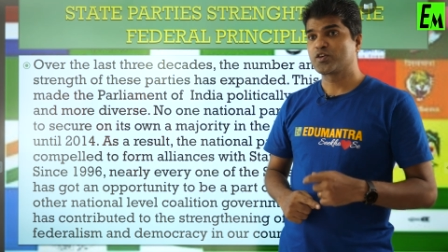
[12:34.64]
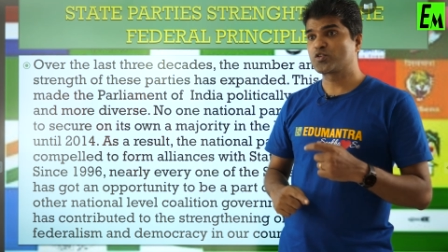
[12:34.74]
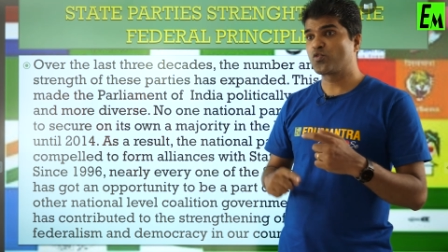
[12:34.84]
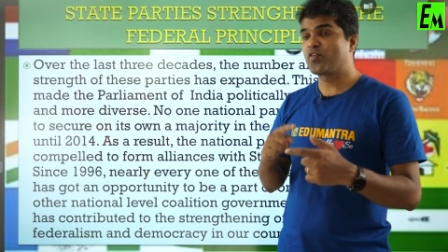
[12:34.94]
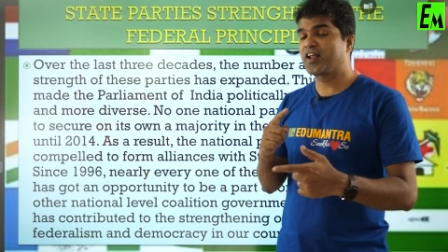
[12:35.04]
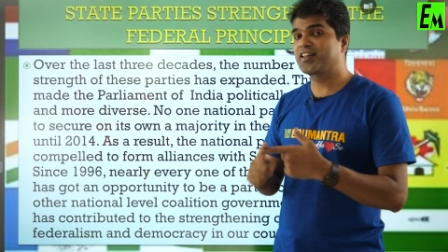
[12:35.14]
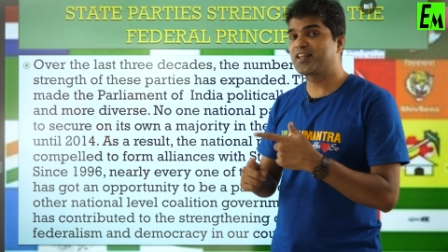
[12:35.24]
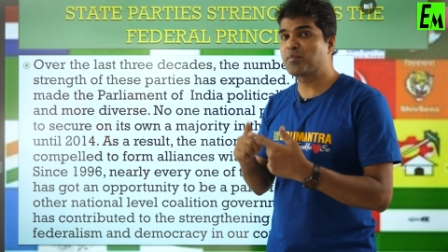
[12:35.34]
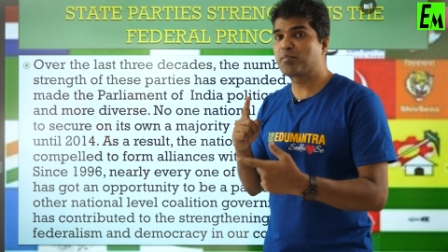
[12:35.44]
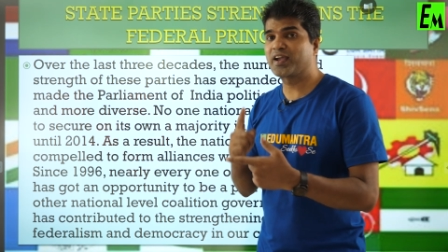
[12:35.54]
so when
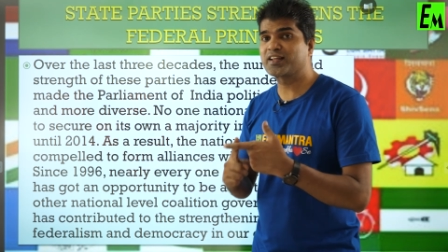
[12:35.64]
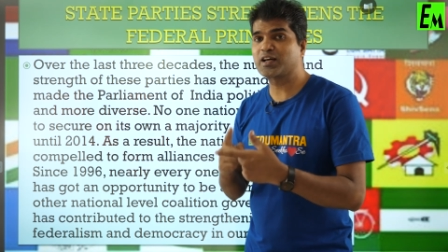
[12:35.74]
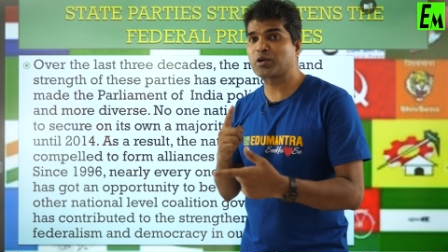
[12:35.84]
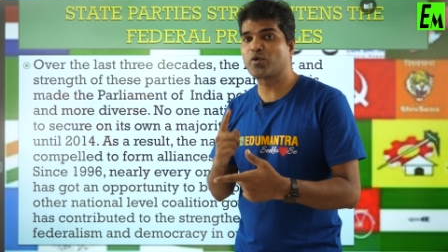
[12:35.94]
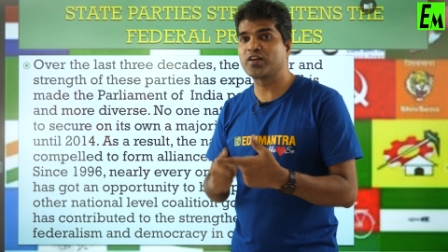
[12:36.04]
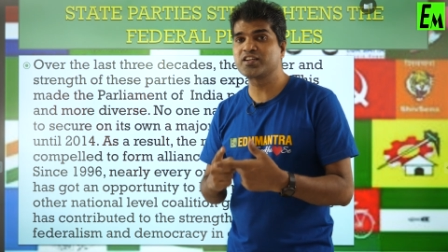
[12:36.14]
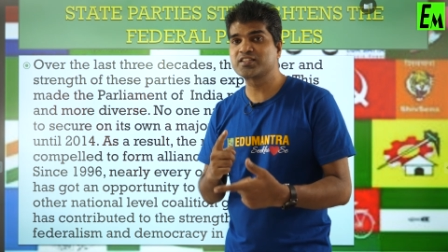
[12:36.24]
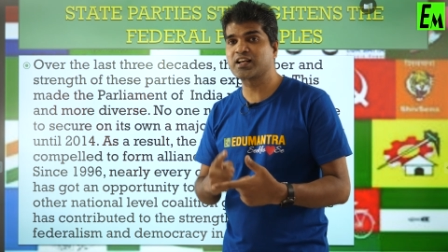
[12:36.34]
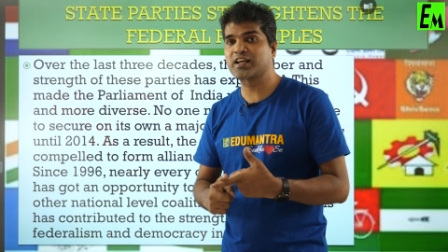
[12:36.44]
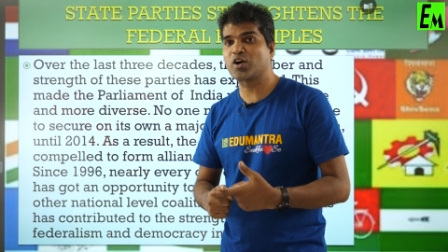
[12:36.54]
they make the
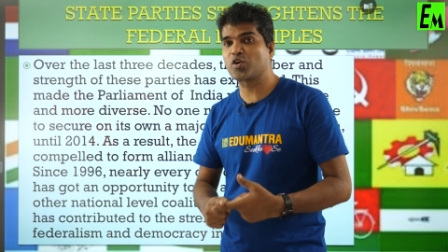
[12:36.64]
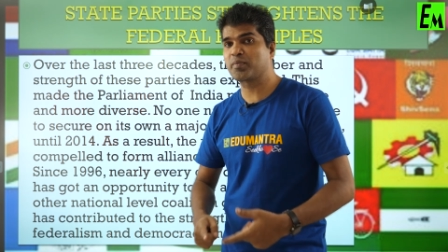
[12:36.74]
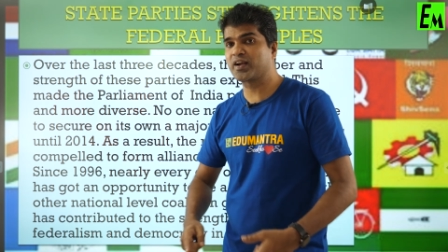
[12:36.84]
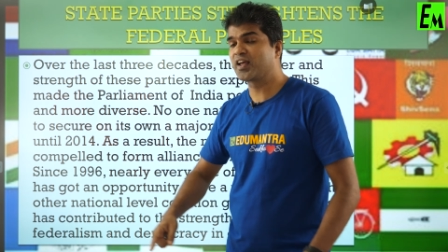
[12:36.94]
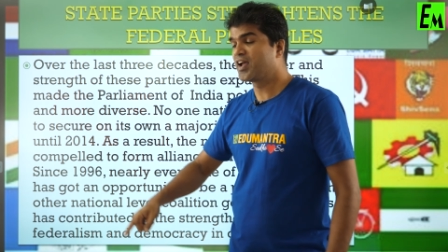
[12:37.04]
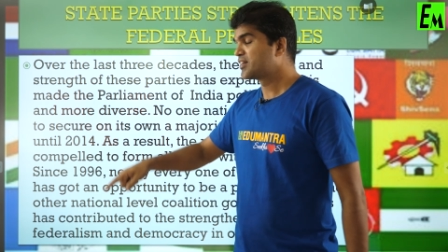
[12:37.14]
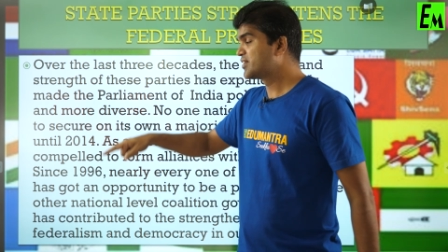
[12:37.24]
coalition government,